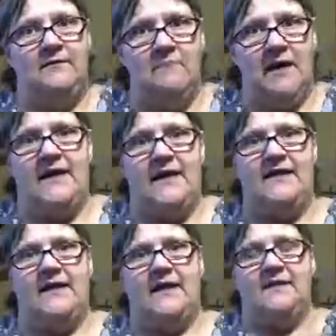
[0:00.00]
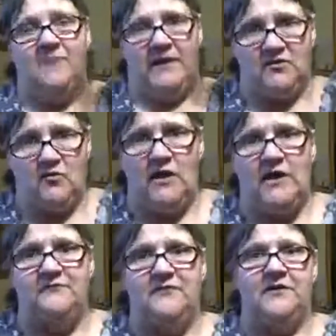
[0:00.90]
Mike's
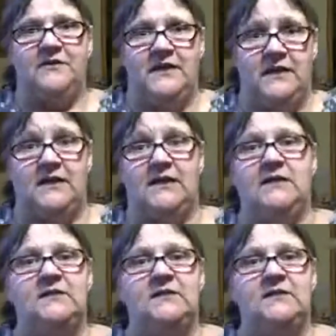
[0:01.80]
wife and the kids,